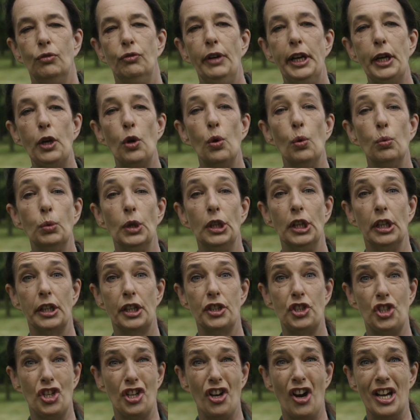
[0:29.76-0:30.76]
Recall
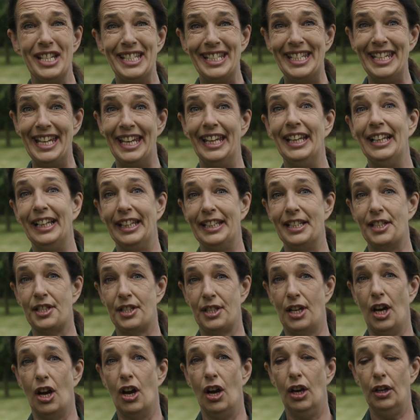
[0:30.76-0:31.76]
work should ideally
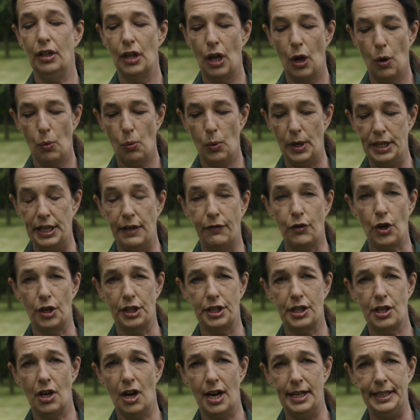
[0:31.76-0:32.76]
start when you've got
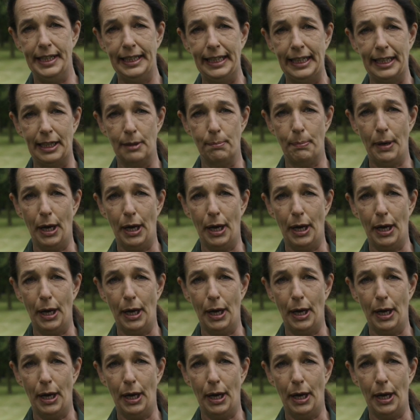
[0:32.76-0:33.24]
a tiny little